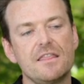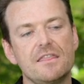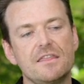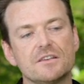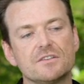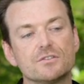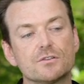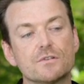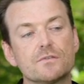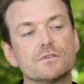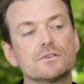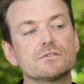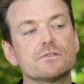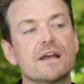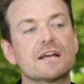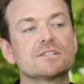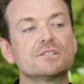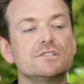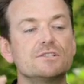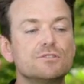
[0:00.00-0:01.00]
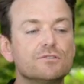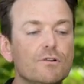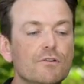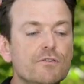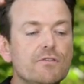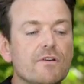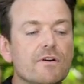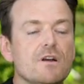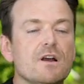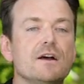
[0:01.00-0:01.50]
the surfers are actually so
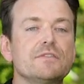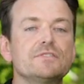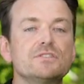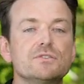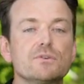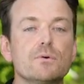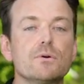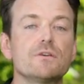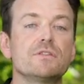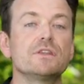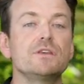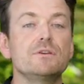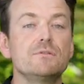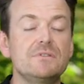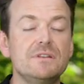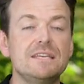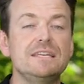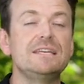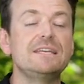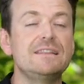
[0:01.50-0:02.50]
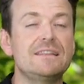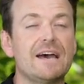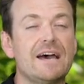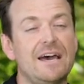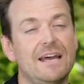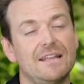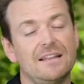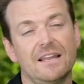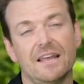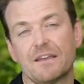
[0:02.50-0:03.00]
far offshore that you need
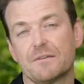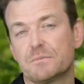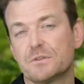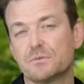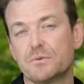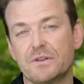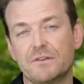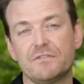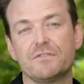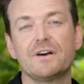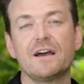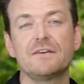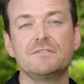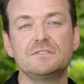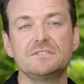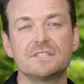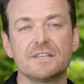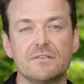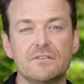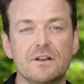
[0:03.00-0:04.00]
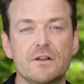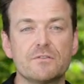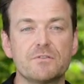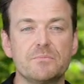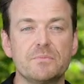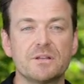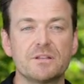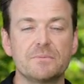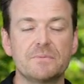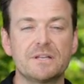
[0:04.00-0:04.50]
that, like between 500 and 700
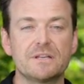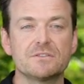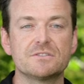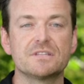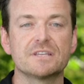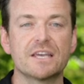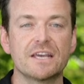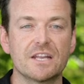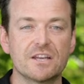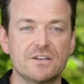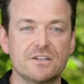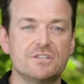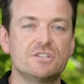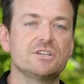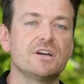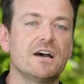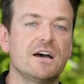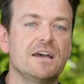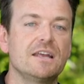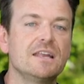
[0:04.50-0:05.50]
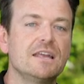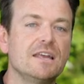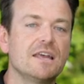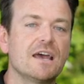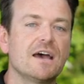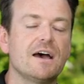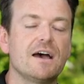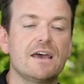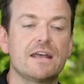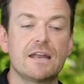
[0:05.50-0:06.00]
millimeters, to get a good shot.
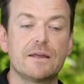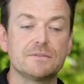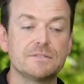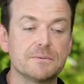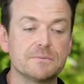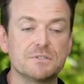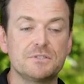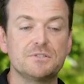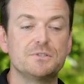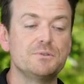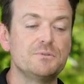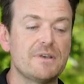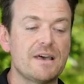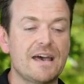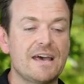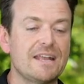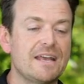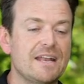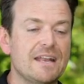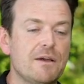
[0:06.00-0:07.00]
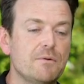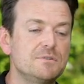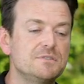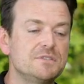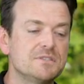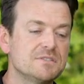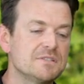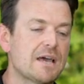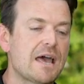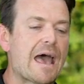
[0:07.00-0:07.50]
And I was able to do that, and I was
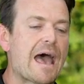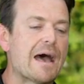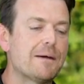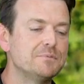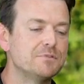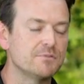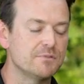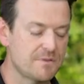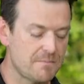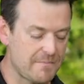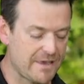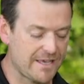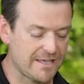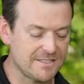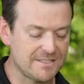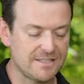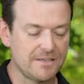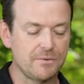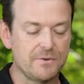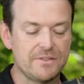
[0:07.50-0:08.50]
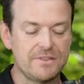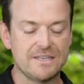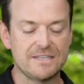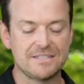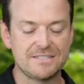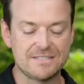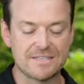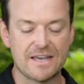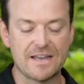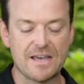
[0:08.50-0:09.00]
just absolutely amazed that with
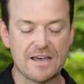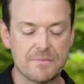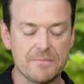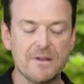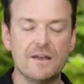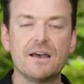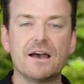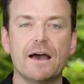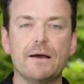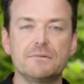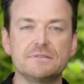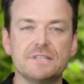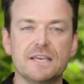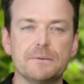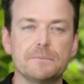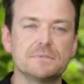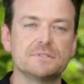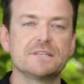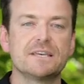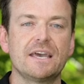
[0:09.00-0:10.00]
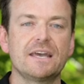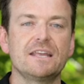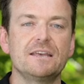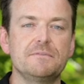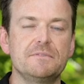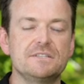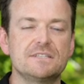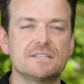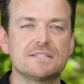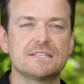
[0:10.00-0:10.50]
this setup, I was able to get
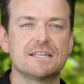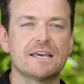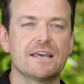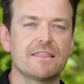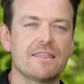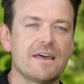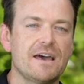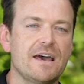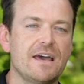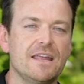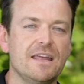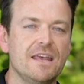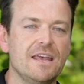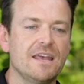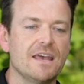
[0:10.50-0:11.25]
images like that